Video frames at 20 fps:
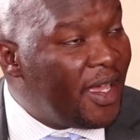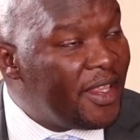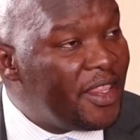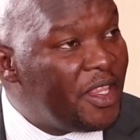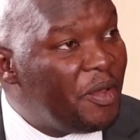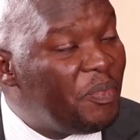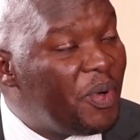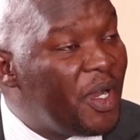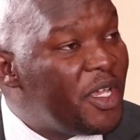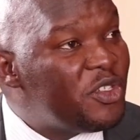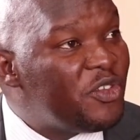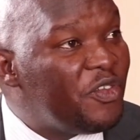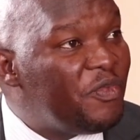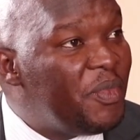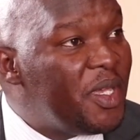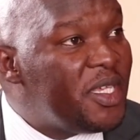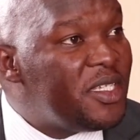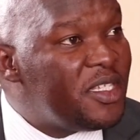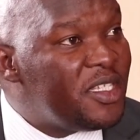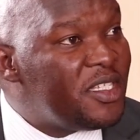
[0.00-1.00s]
and the price of
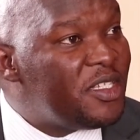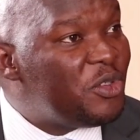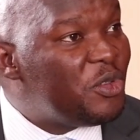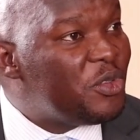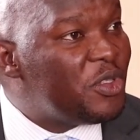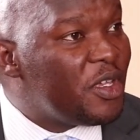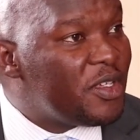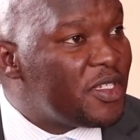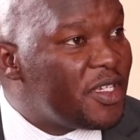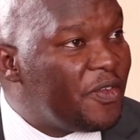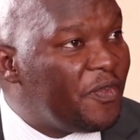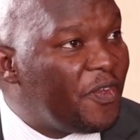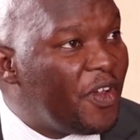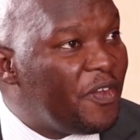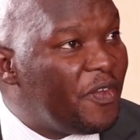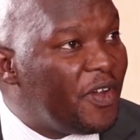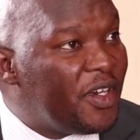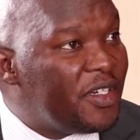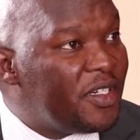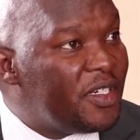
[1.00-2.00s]
maize is
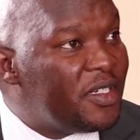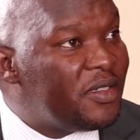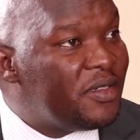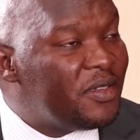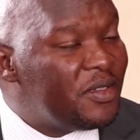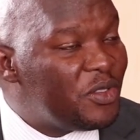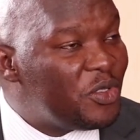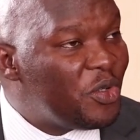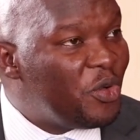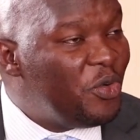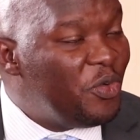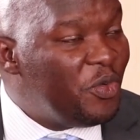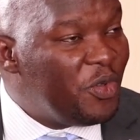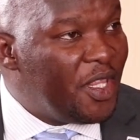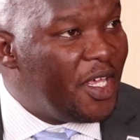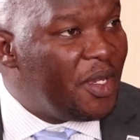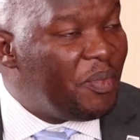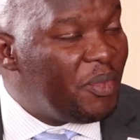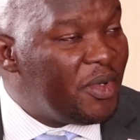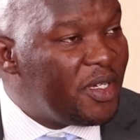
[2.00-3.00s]
2,500. So who
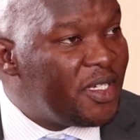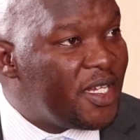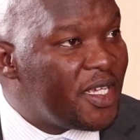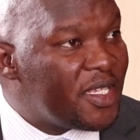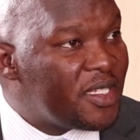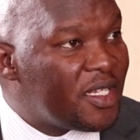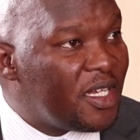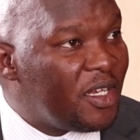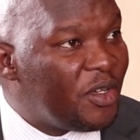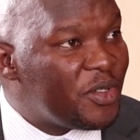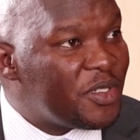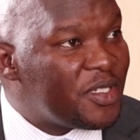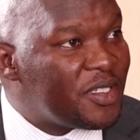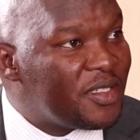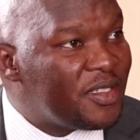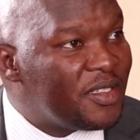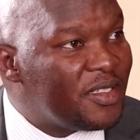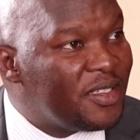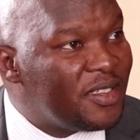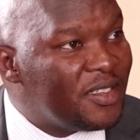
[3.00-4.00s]
then takes a loss?
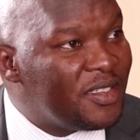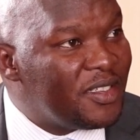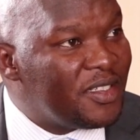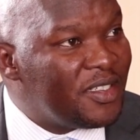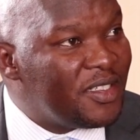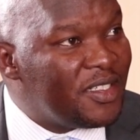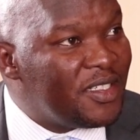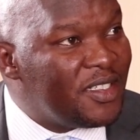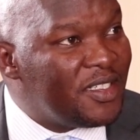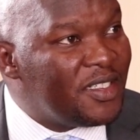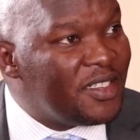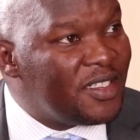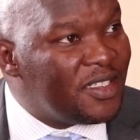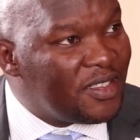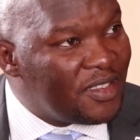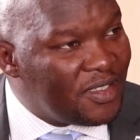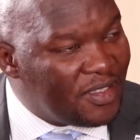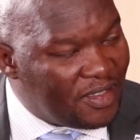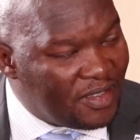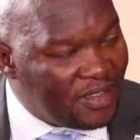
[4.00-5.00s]
Of
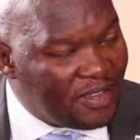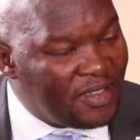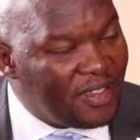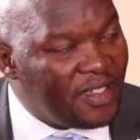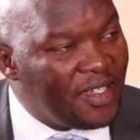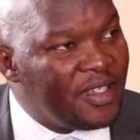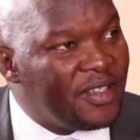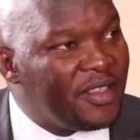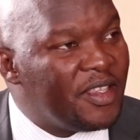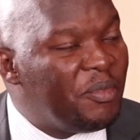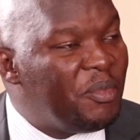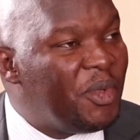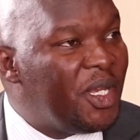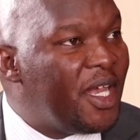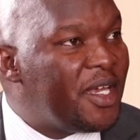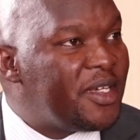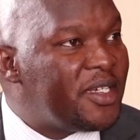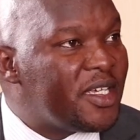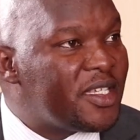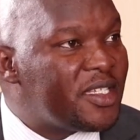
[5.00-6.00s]
course, it's the miller. The
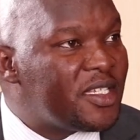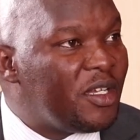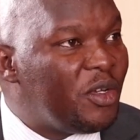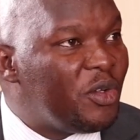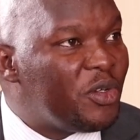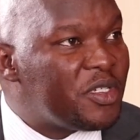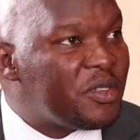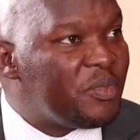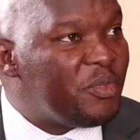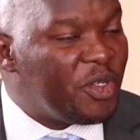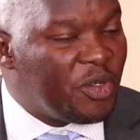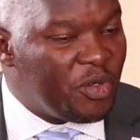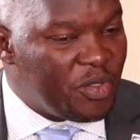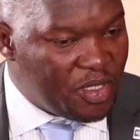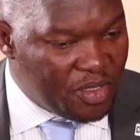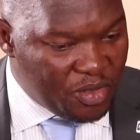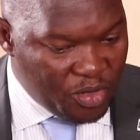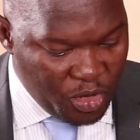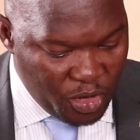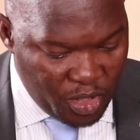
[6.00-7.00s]
miller takes a loss yeah.
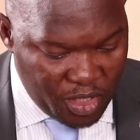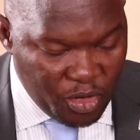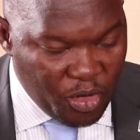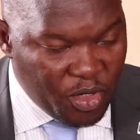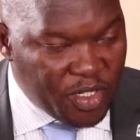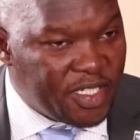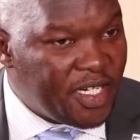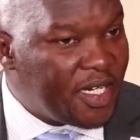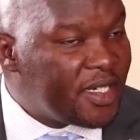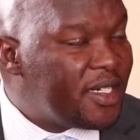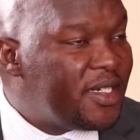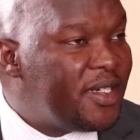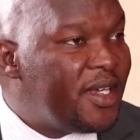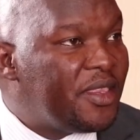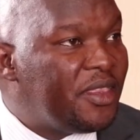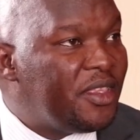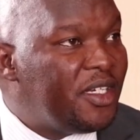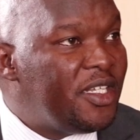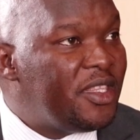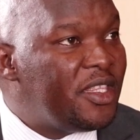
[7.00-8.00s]
because you had contracted
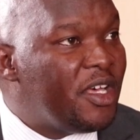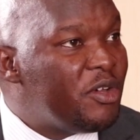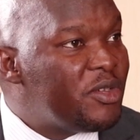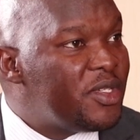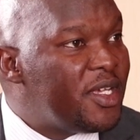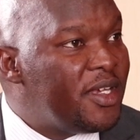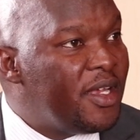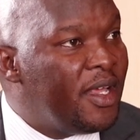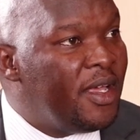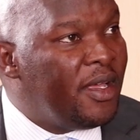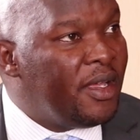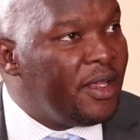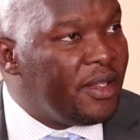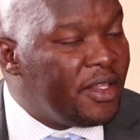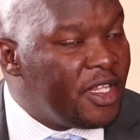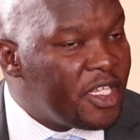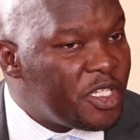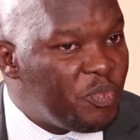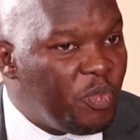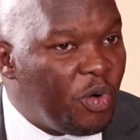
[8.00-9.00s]
at 3,000.
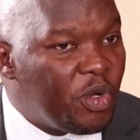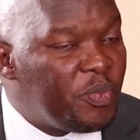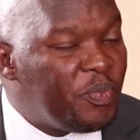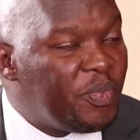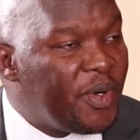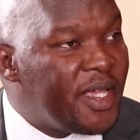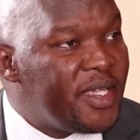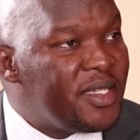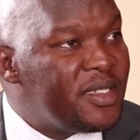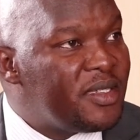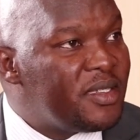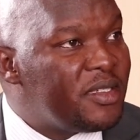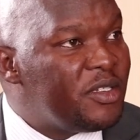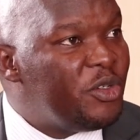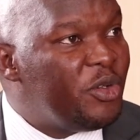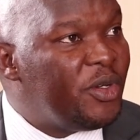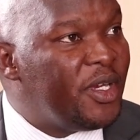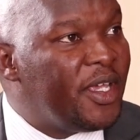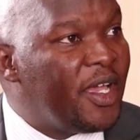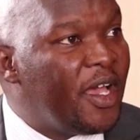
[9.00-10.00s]
The spot price
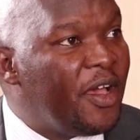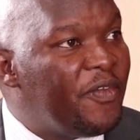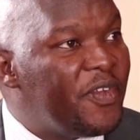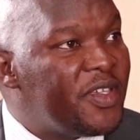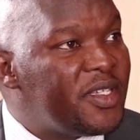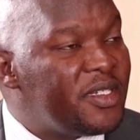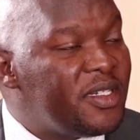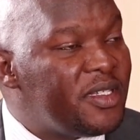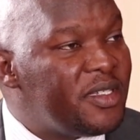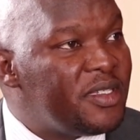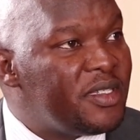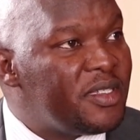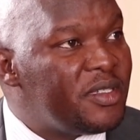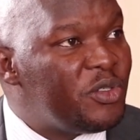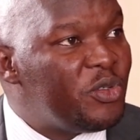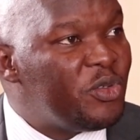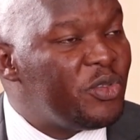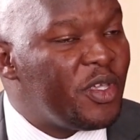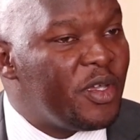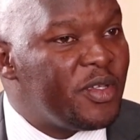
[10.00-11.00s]
during harvest is
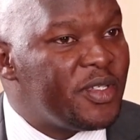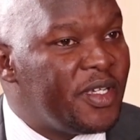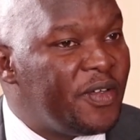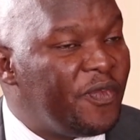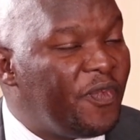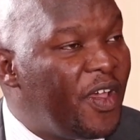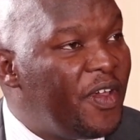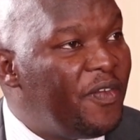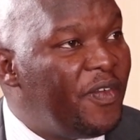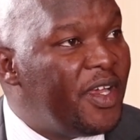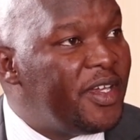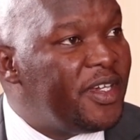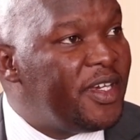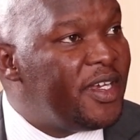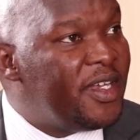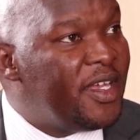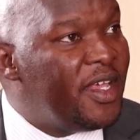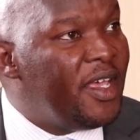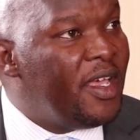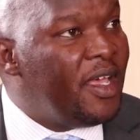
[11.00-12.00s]

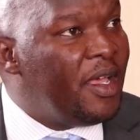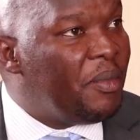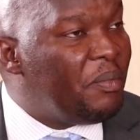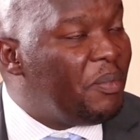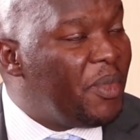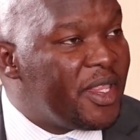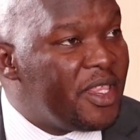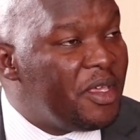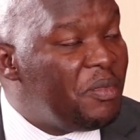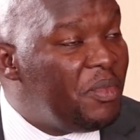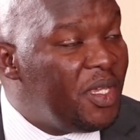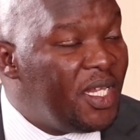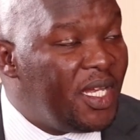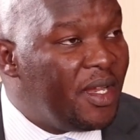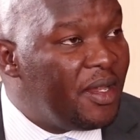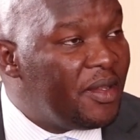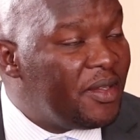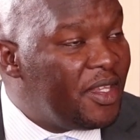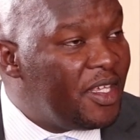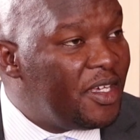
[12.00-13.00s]
2,500, but the
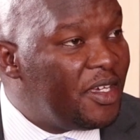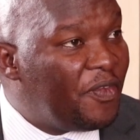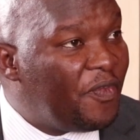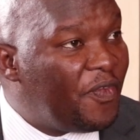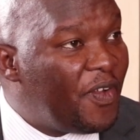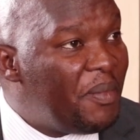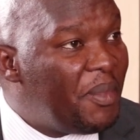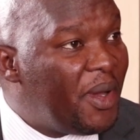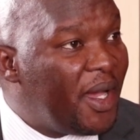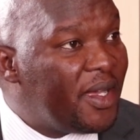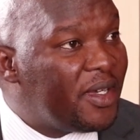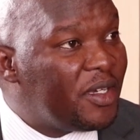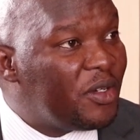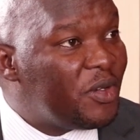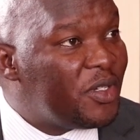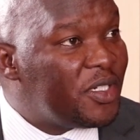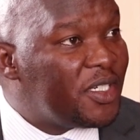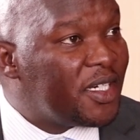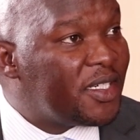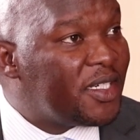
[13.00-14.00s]
miller, the farmer had
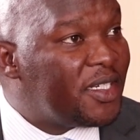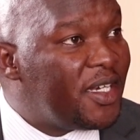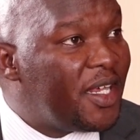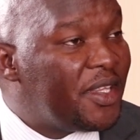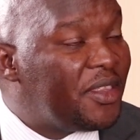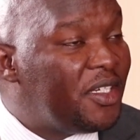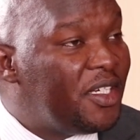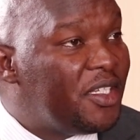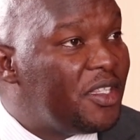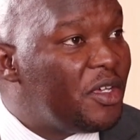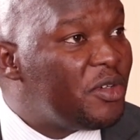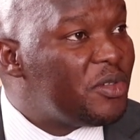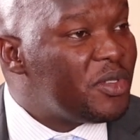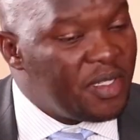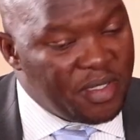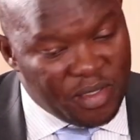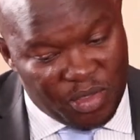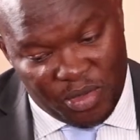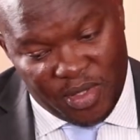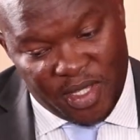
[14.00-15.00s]
contracted at
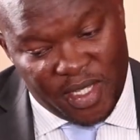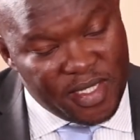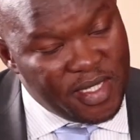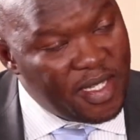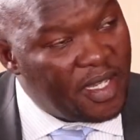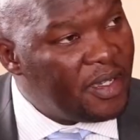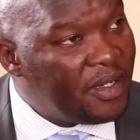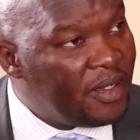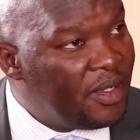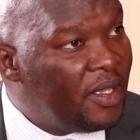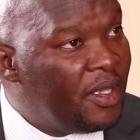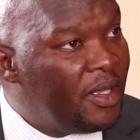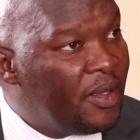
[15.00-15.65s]
3,000. So these are,